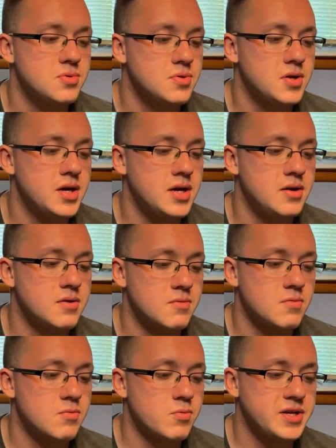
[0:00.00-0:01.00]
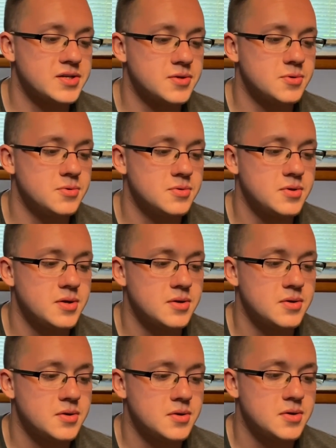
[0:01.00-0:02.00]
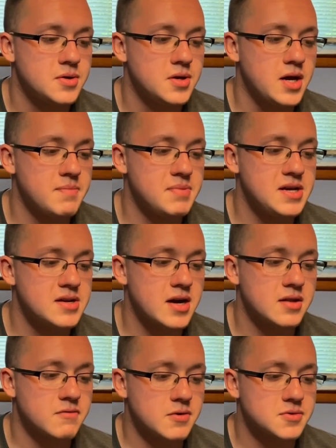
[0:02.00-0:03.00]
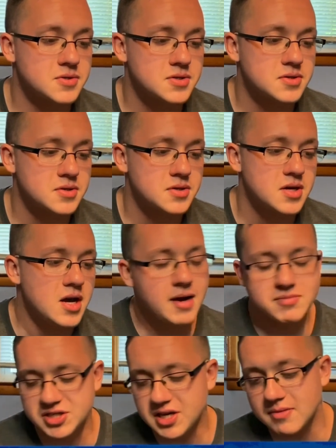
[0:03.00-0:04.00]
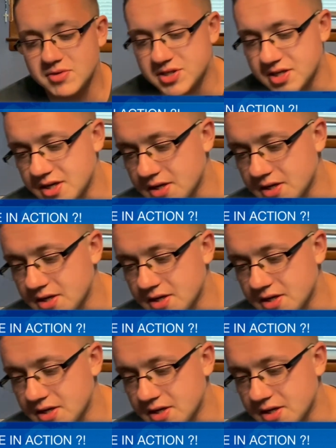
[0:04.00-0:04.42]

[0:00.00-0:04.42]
in week 2 and beat Nyla Rose? I'm just thinking.